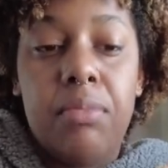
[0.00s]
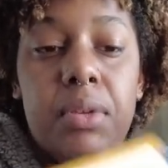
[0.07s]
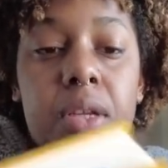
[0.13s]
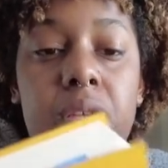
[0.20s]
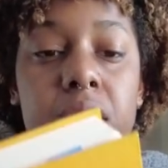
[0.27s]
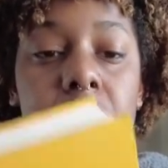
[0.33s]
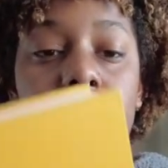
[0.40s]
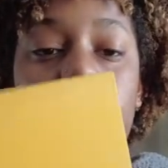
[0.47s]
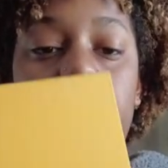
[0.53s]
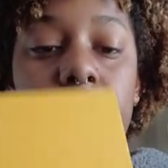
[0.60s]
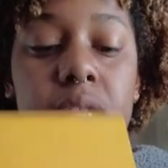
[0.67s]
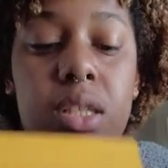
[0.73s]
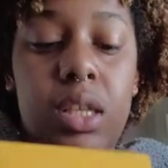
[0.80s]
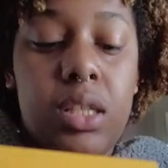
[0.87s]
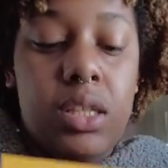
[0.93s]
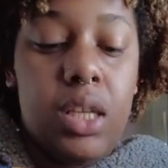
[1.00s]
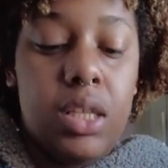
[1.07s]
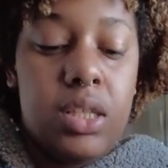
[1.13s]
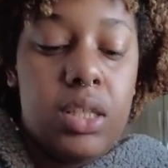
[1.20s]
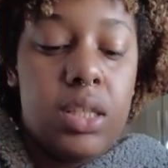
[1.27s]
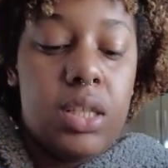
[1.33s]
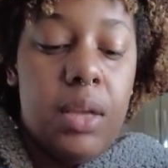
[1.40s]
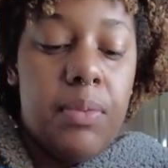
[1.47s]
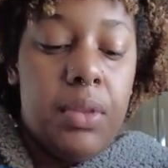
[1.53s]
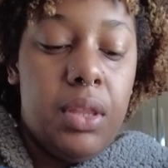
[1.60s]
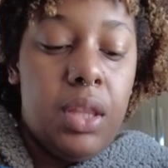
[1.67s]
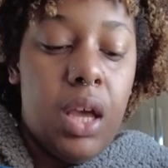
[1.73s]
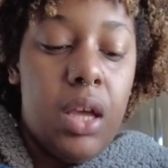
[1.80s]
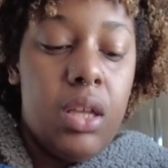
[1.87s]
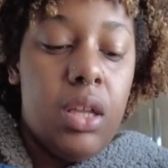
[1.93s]
because in a sense that's the same
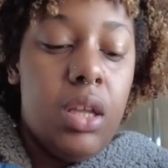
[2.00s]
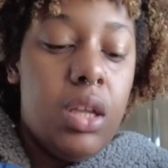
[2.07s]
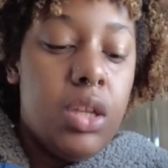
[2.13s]
thing that